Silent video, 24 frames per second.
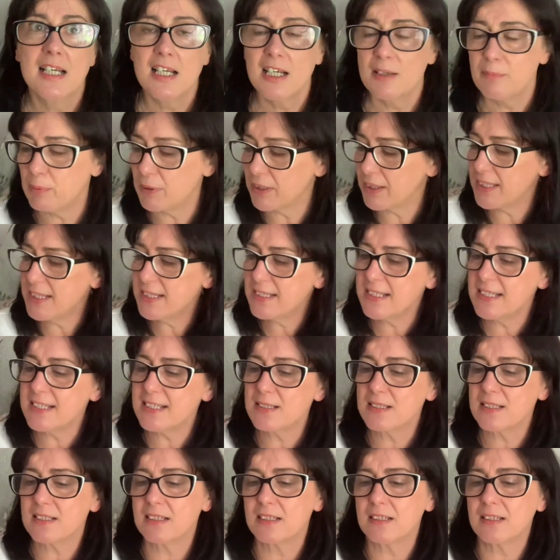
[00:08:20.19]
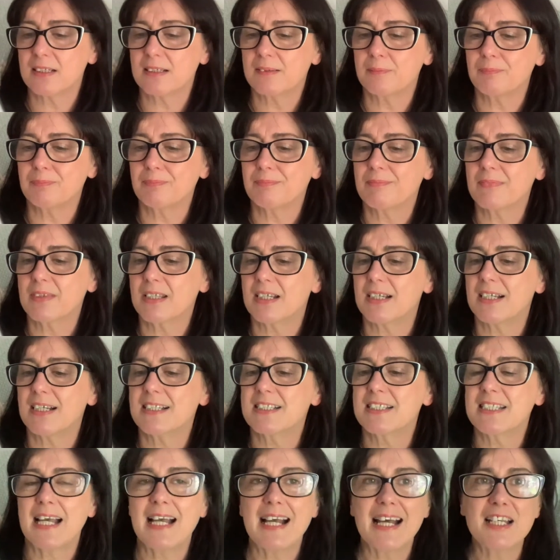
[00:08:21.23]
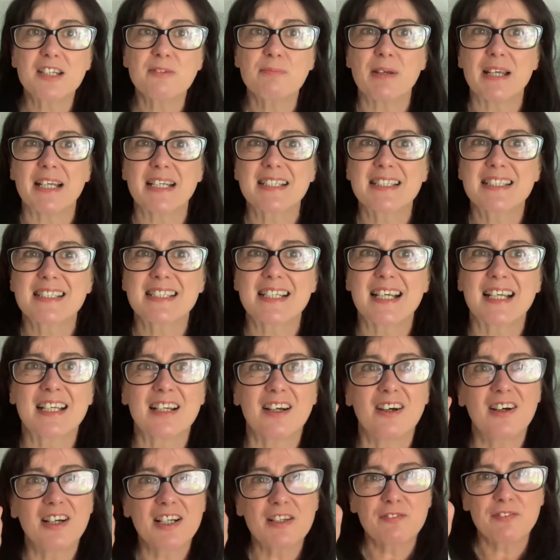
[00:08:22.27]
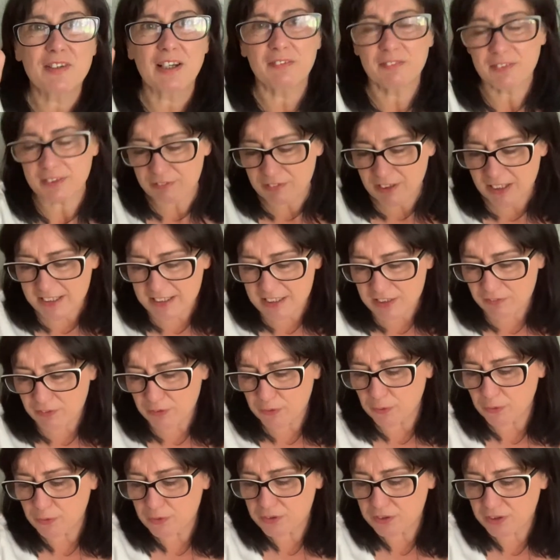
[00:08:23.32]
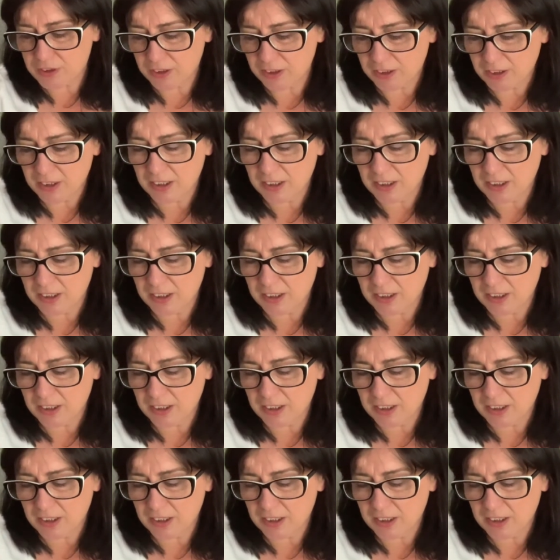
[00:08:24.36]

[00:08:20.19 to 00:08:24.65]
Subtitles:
But this is a tan mist, and I found it really difficult to,